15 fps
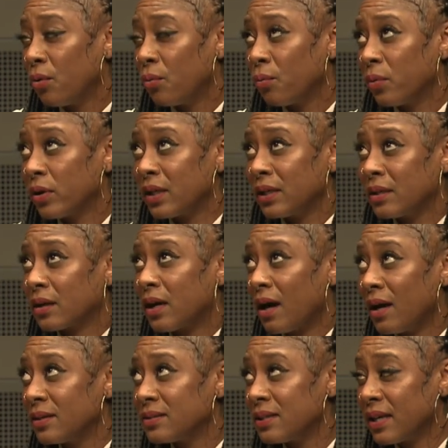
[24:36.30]
We're in a
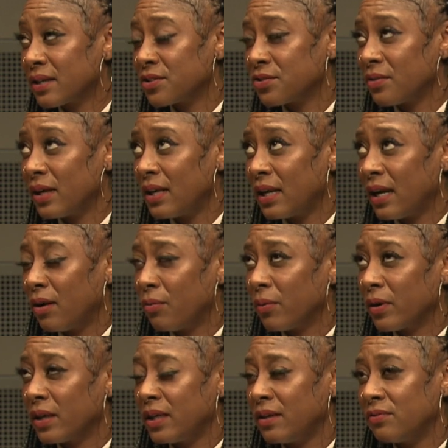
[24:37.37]
context right now
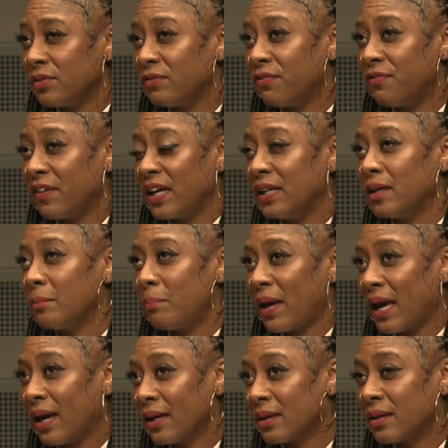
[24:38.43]
where even fighting
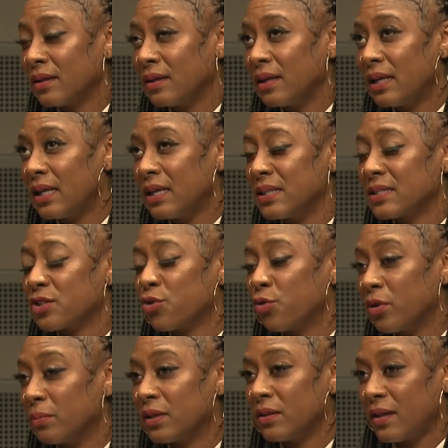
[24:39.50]
back is
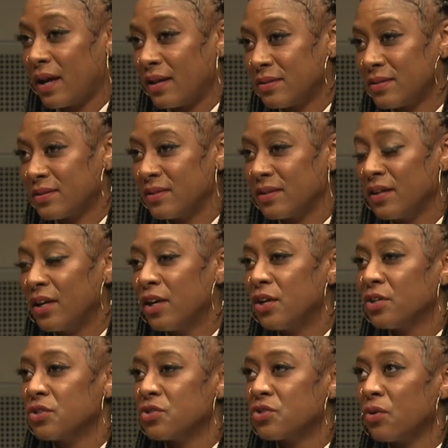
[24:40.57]
criminalized.
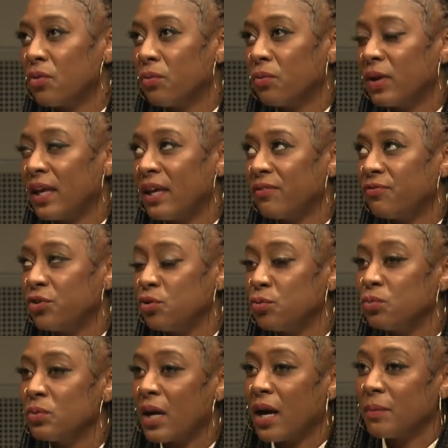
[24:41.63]
So if
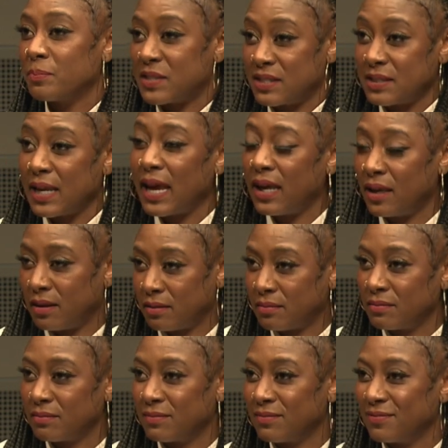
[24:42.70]
you
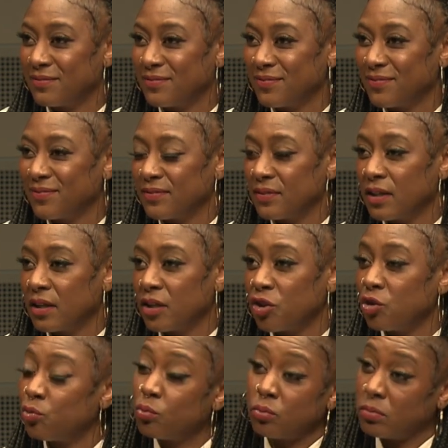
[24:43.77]
abstain,
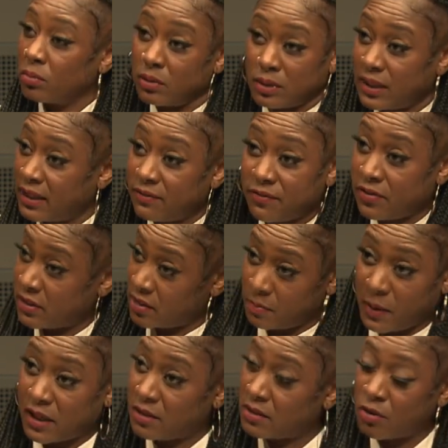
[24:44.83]
you leave the
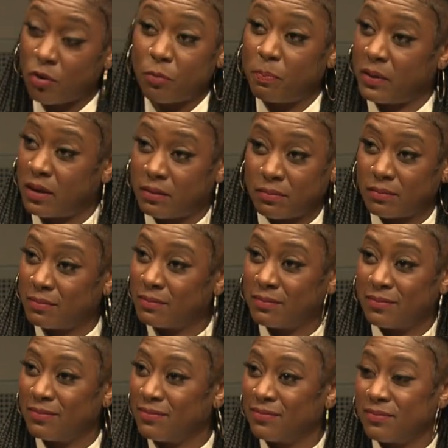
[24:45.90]
space open
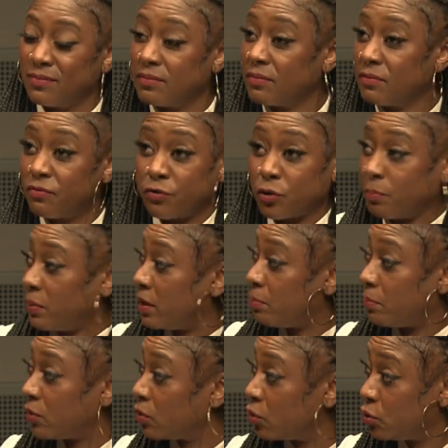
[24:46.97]
for
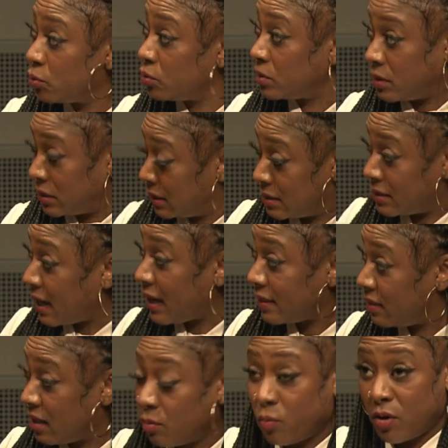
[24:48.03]
people who
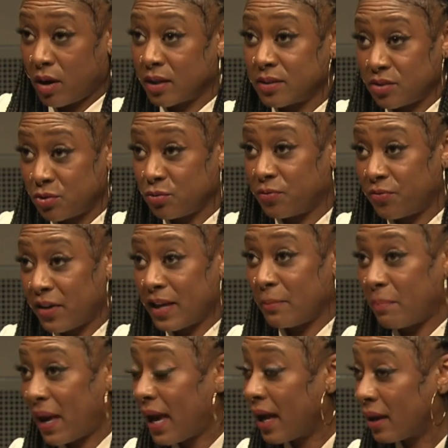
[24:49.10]
decide they want to fight
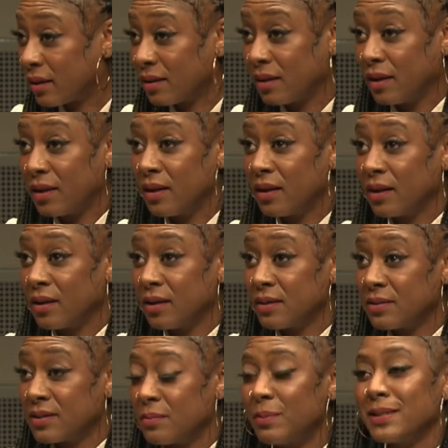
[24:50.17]
back
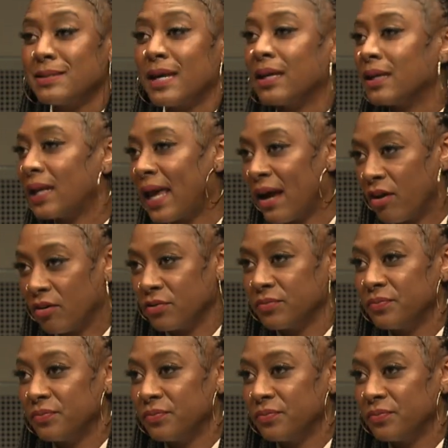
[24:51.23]
to be taken out.